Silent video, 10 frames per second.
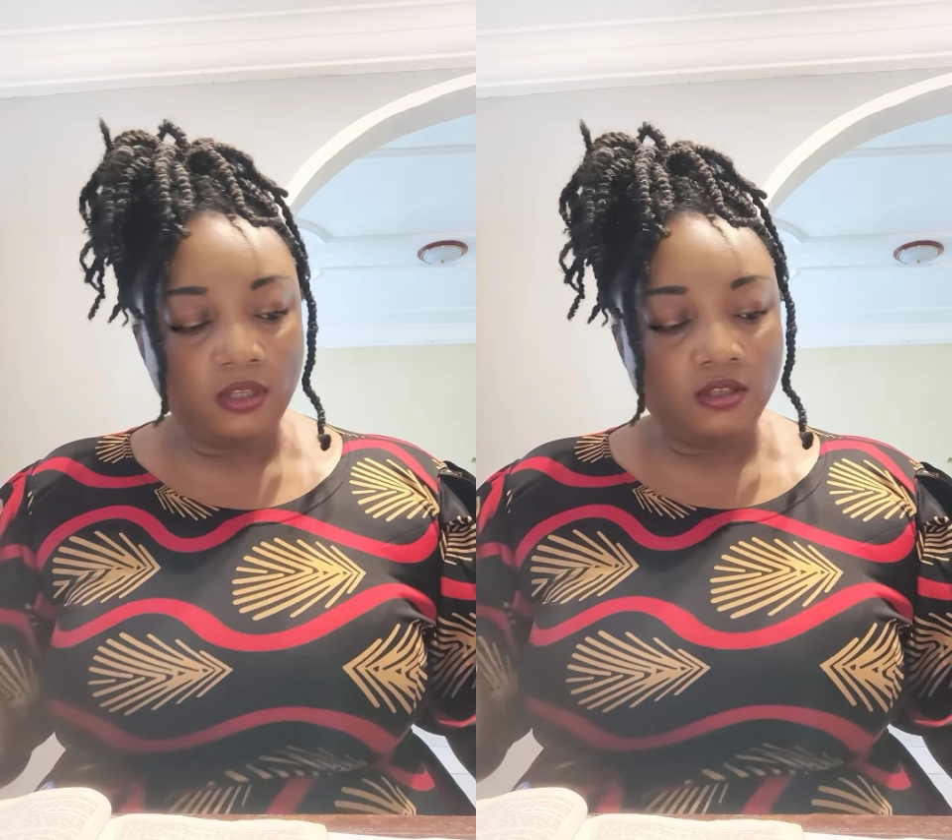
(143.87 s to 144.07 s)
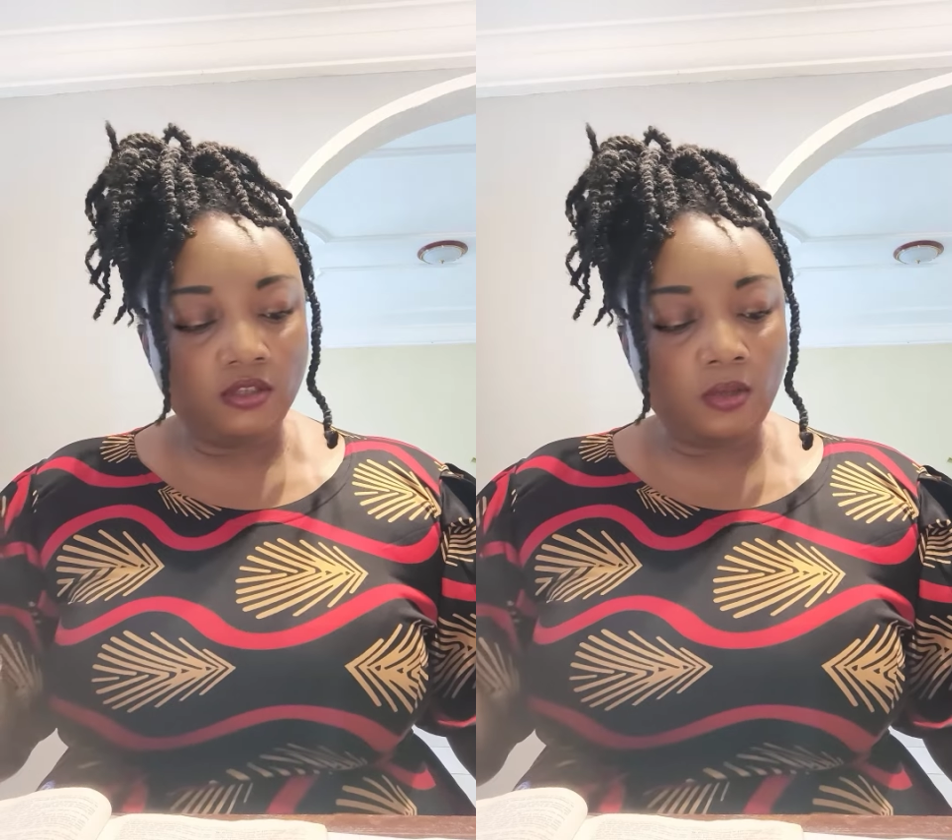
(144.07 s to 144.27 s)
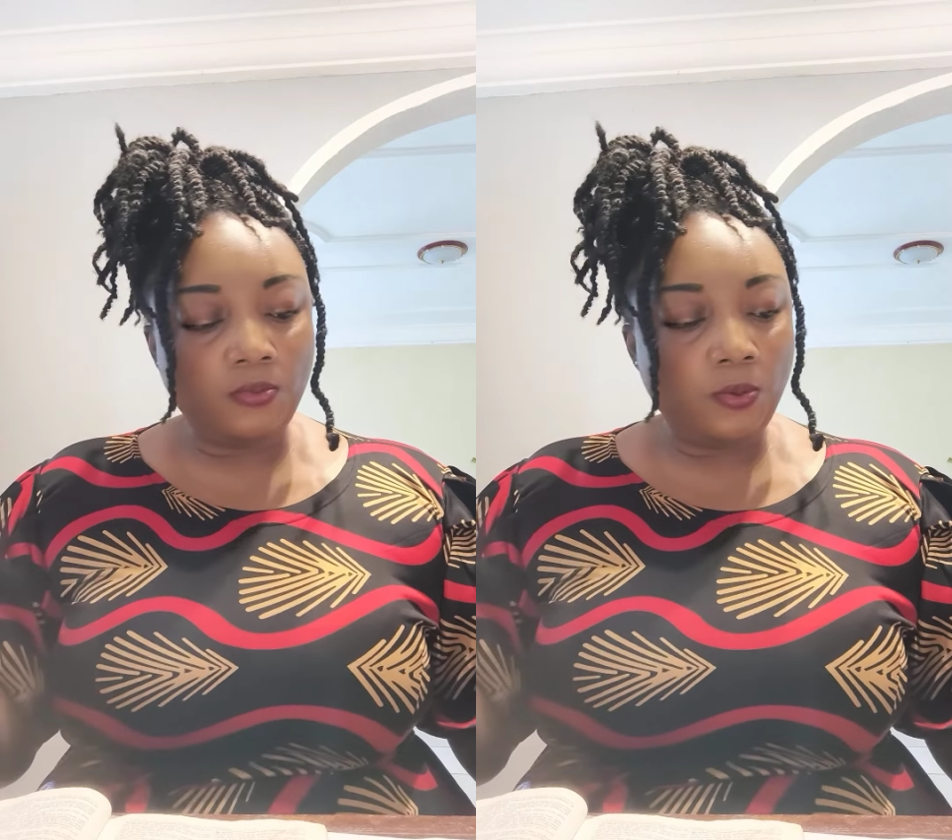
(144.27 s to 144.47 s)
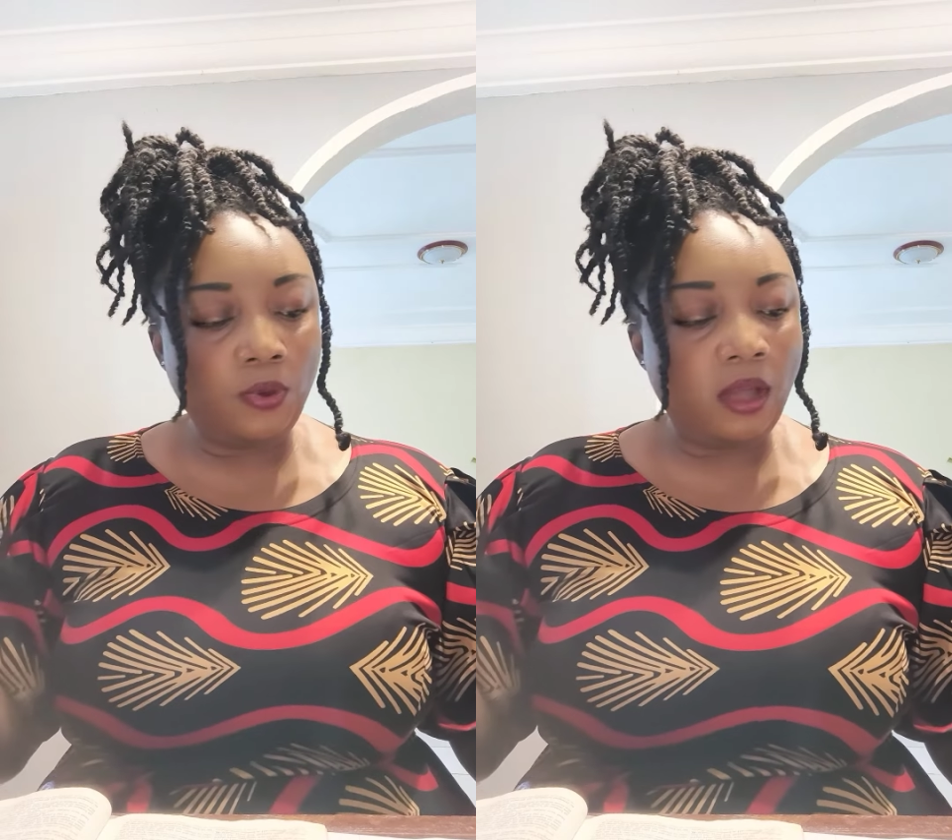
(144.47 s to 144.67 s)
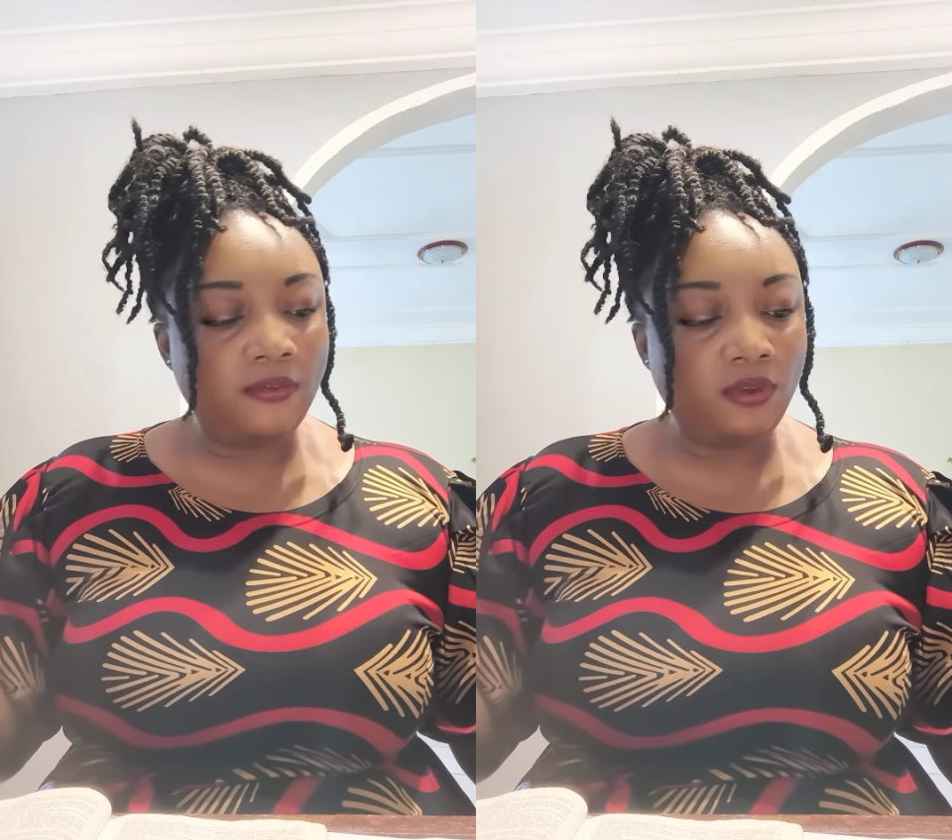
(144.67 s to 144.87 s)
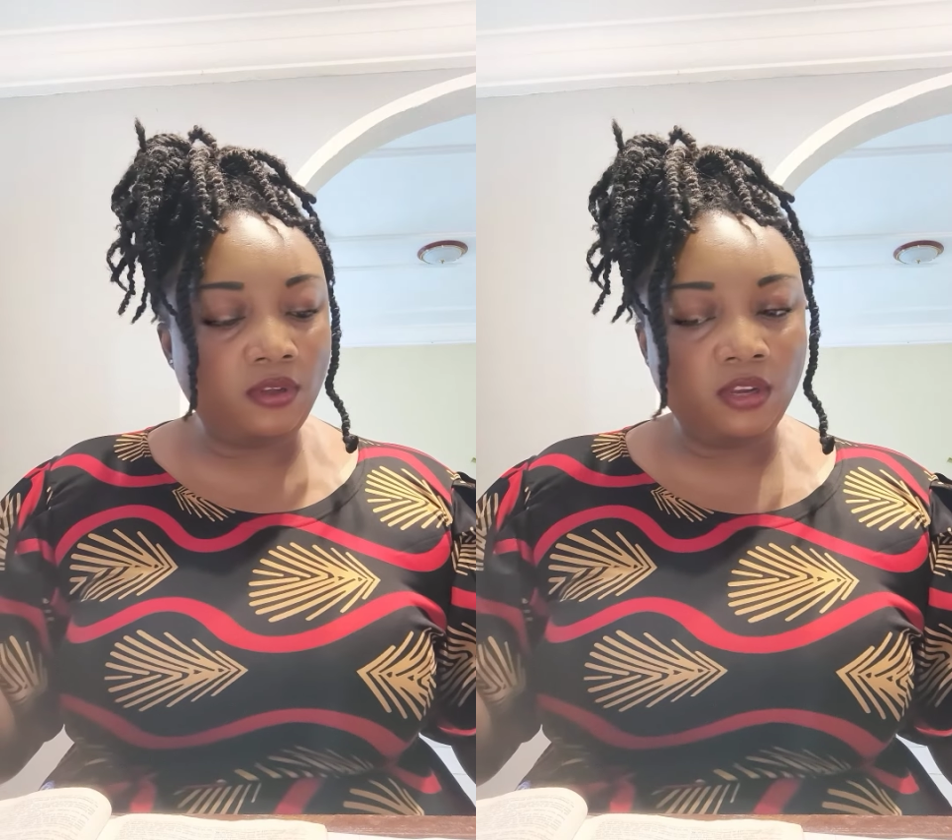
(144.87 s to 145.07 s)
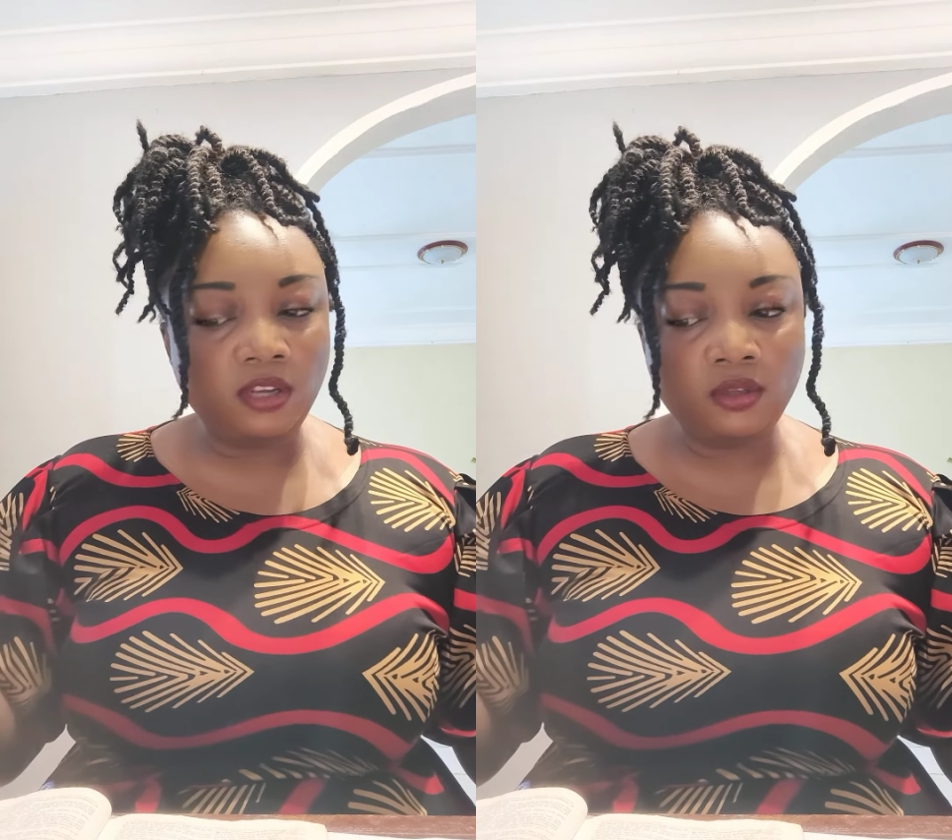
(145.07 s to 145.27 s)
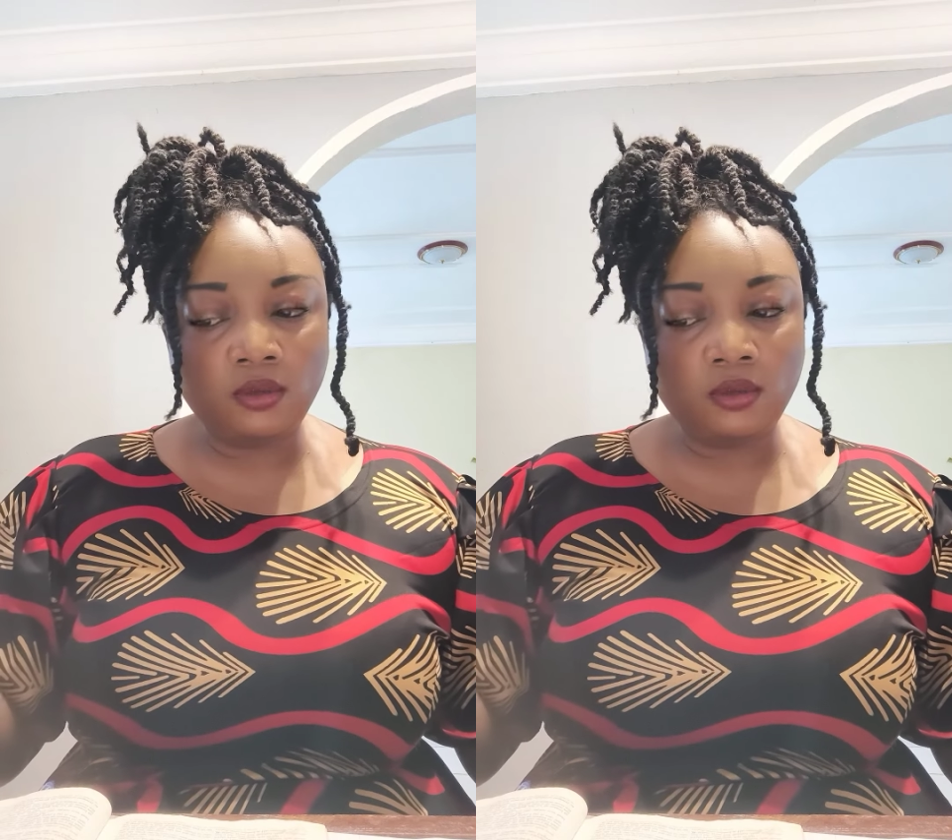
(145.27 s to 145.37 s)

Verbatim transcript: Some people have not heard